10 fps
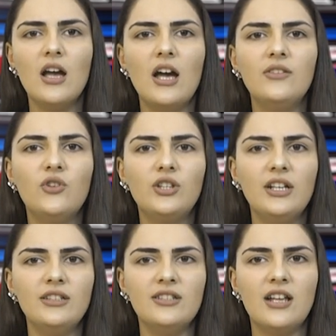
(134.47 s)
and for the
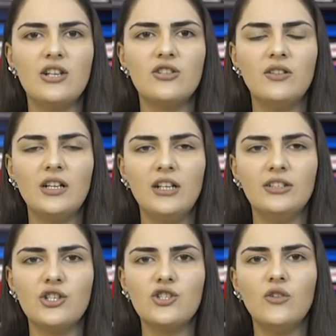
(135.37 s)
international
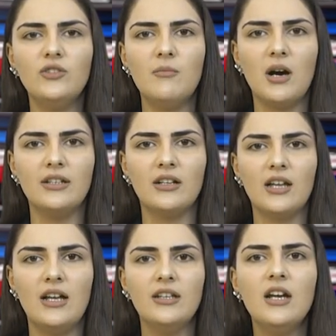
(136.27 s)
recognition of the
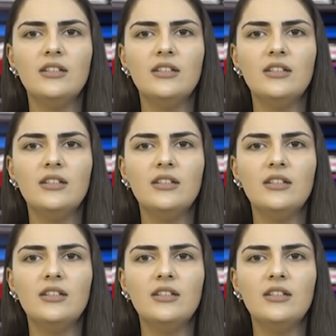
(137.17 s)
motherland.